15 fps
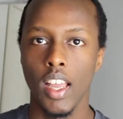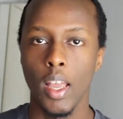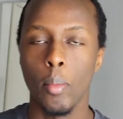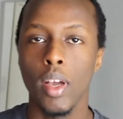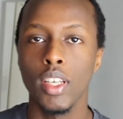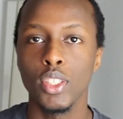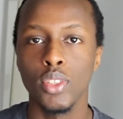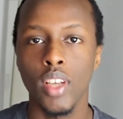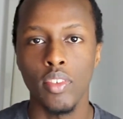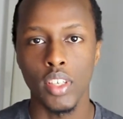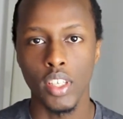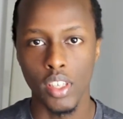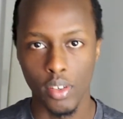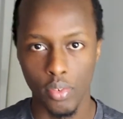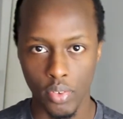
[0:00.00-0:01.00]
Imagine you have a
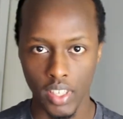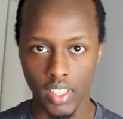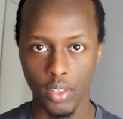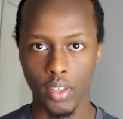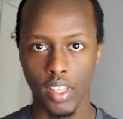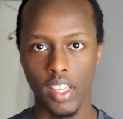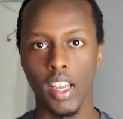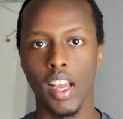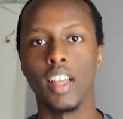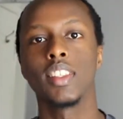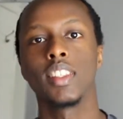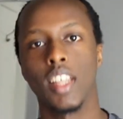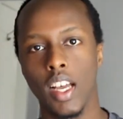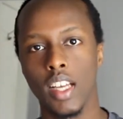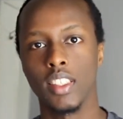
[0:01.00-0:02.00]
girlfriend, okay,
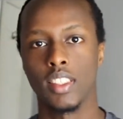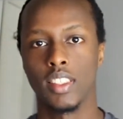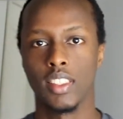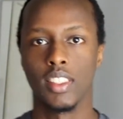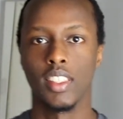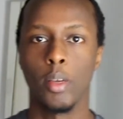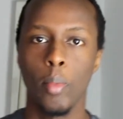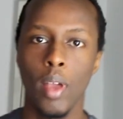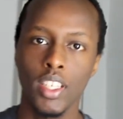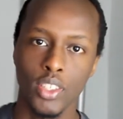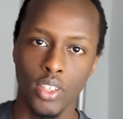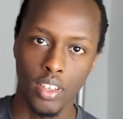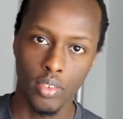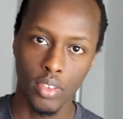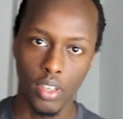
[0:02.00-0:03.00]
guys.
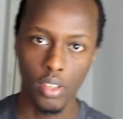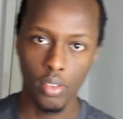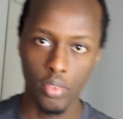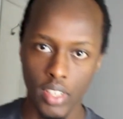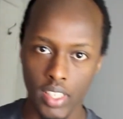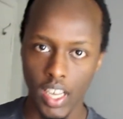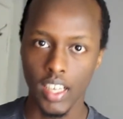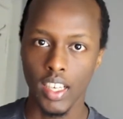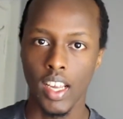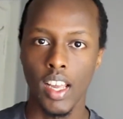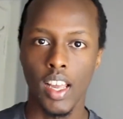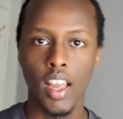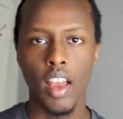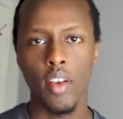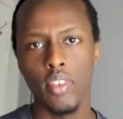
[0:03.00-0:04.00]
Imagine you have a girlfriend, and
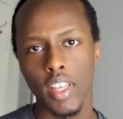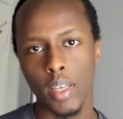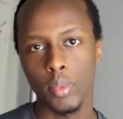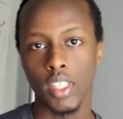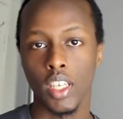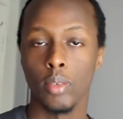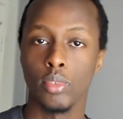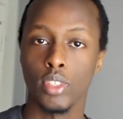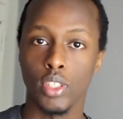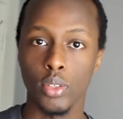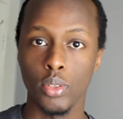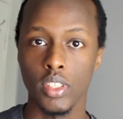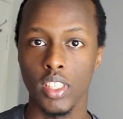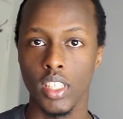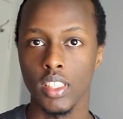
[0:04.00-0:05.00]
every time she comes to
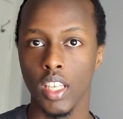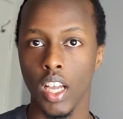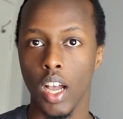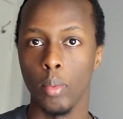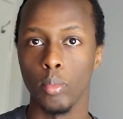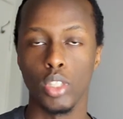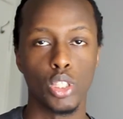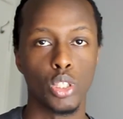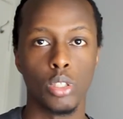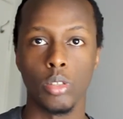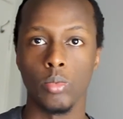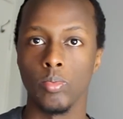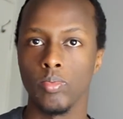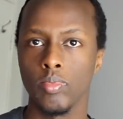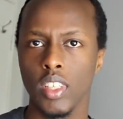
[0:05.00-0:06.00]
you, she doesn't come to,
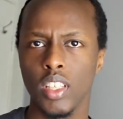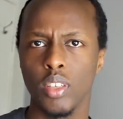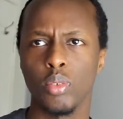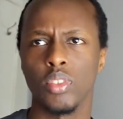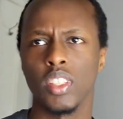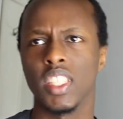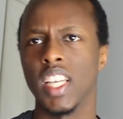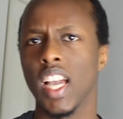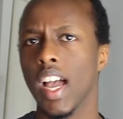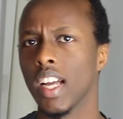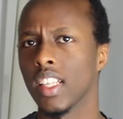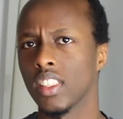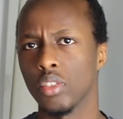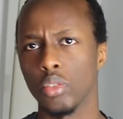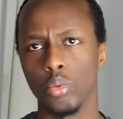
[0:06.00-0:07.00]
you know, to
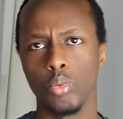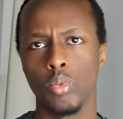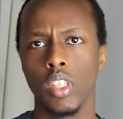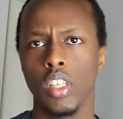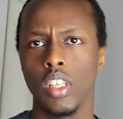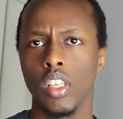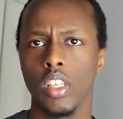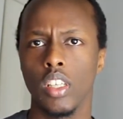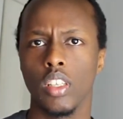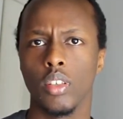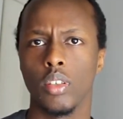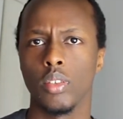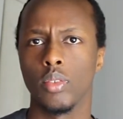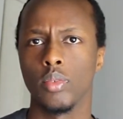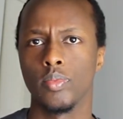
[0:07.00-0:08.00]
chat, to, you
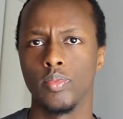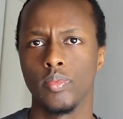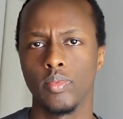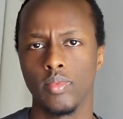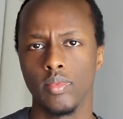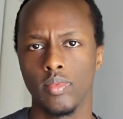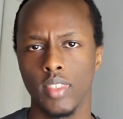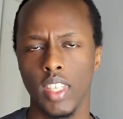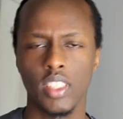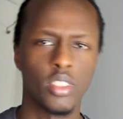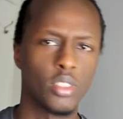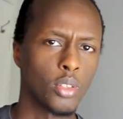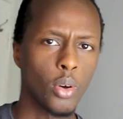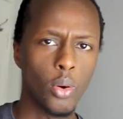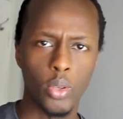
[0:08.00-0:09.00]
know, get
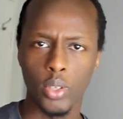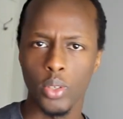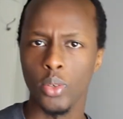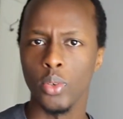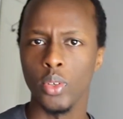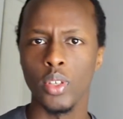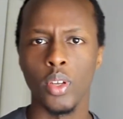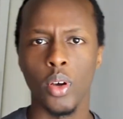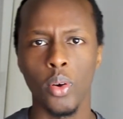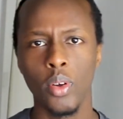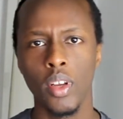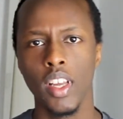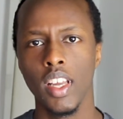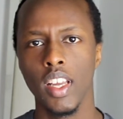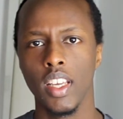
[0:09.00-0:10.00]
to know you, you know.
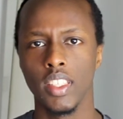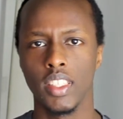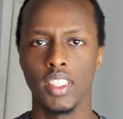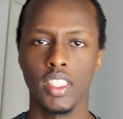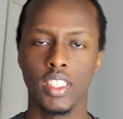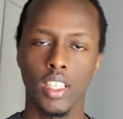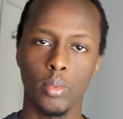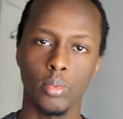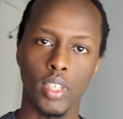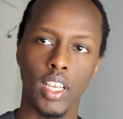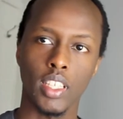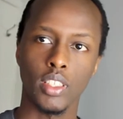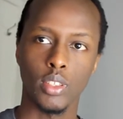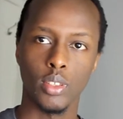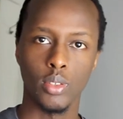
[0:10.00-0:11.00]
She just comes to
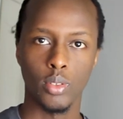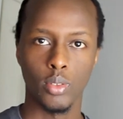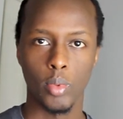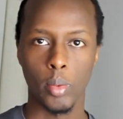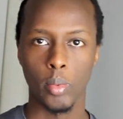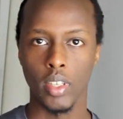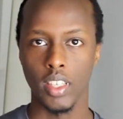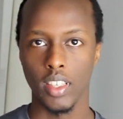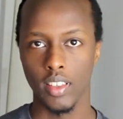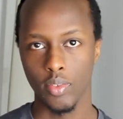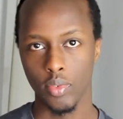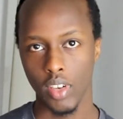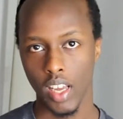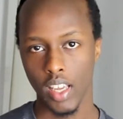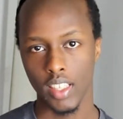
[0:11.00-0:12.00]
ask you maybe
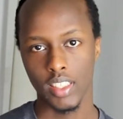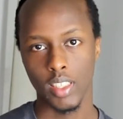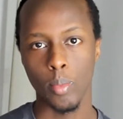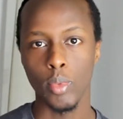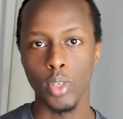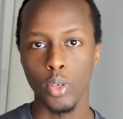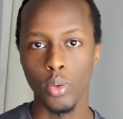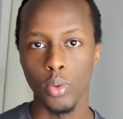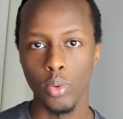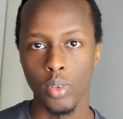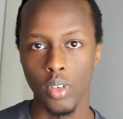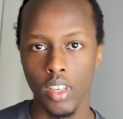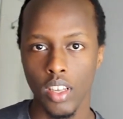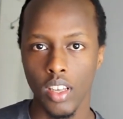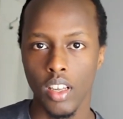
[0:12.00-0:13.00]
if like some new
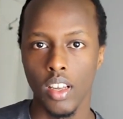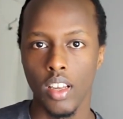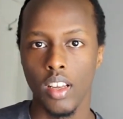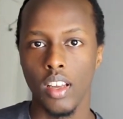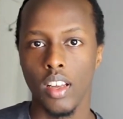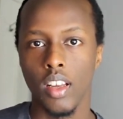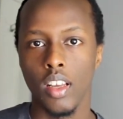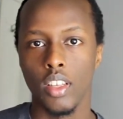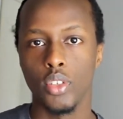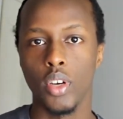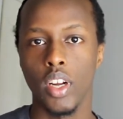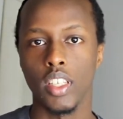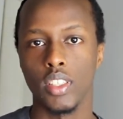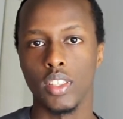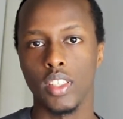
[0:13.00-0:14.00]

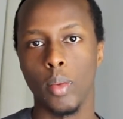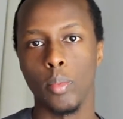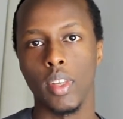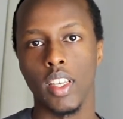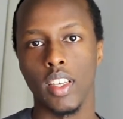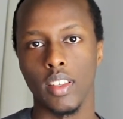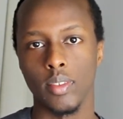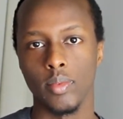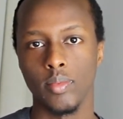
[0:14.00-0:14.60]
dress or something.